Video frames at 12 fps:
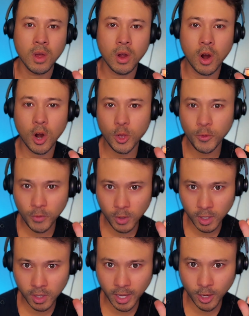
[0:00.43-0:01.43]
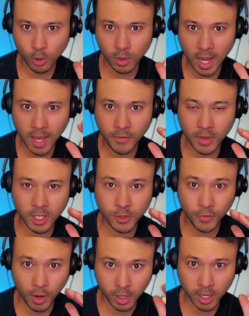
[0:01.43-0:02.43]
Are you feeling like your life is
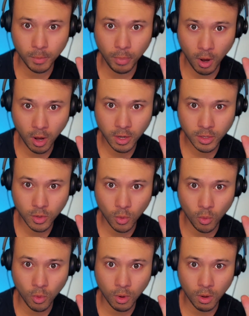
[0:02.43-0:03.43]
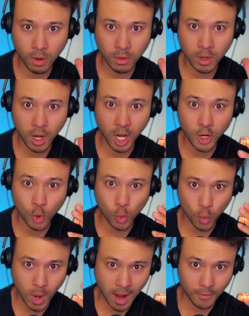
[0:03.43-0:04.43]
falling apart or
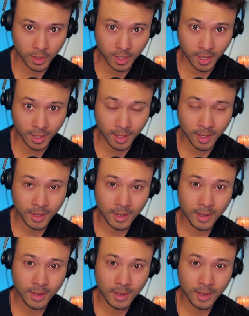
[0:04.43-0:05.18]
unraveling